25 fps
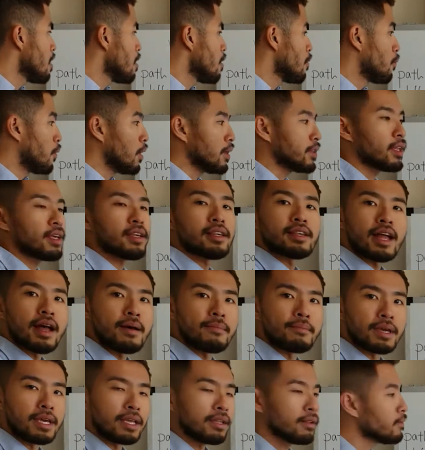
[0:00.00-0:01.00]
What does
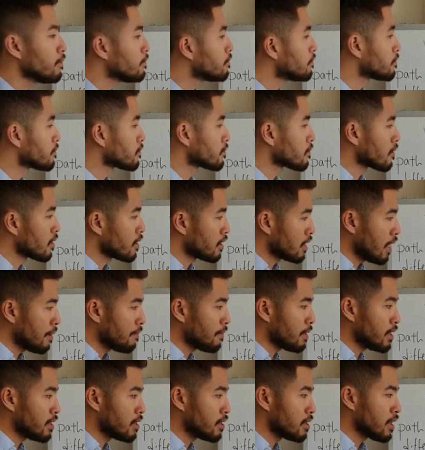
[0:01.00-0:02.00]
that mean?
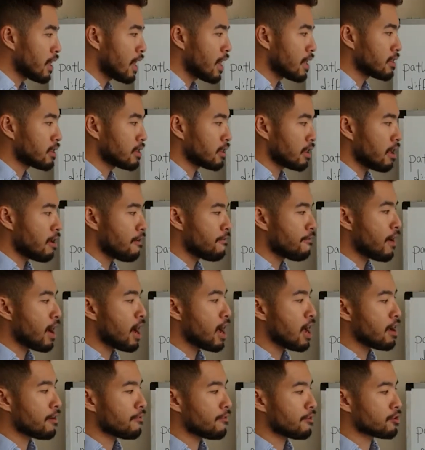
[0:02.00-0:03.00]
That means that if
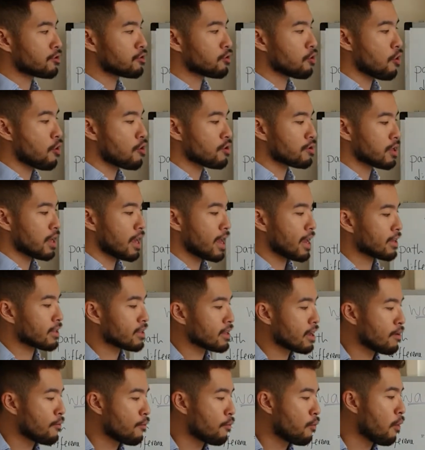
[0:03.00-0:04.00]
I have a source
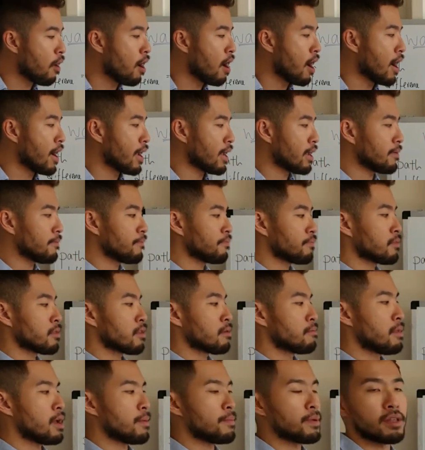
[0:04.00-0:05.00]
X and Y,
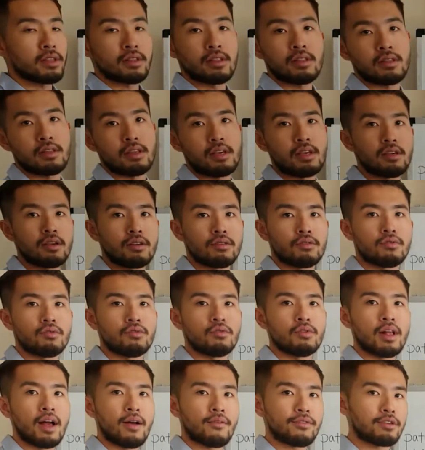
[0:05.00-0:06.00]
maybe these are two
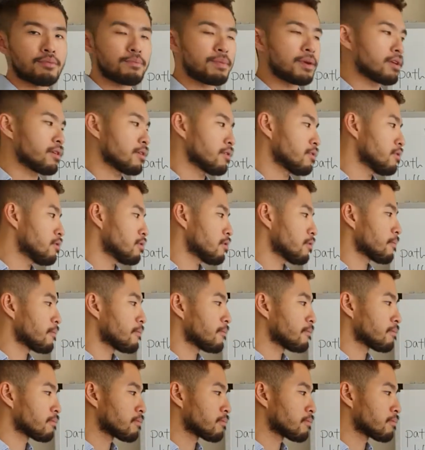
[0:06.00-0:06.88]
loudspeakers,